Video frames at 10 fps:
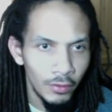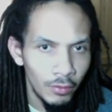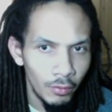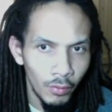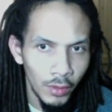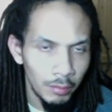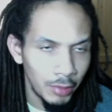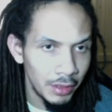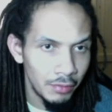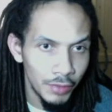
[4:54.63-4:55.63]
what
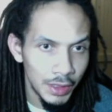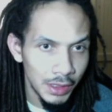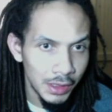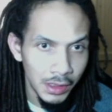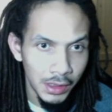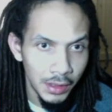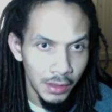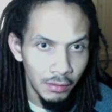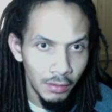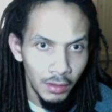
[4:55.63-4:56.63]
played resistance here,
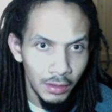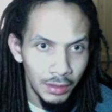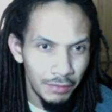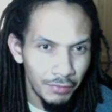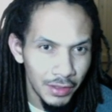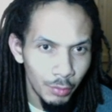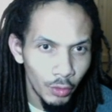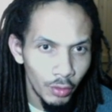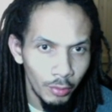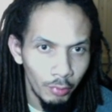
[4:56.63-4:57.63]
did find
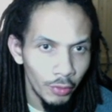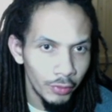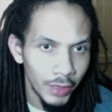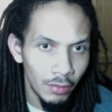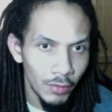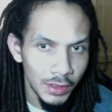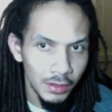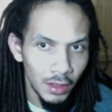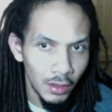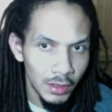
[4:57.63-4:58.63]
support, but broke down once it
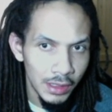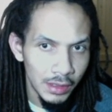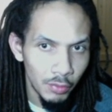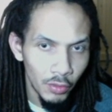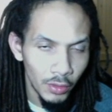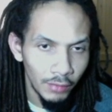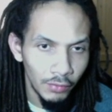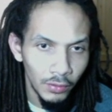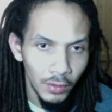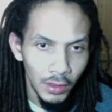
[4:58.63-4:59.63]
lost that support level,
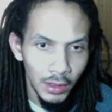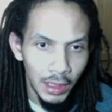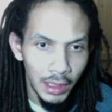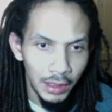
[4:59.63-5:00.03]
and it